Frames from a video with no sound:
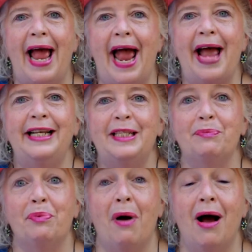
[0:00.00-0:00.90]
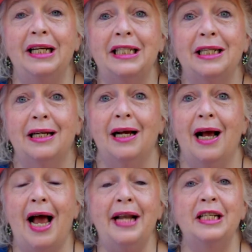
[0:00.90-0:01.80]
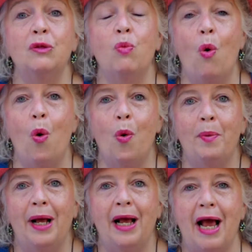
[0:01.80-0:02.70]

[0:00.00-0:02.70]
and it's bright and it's warm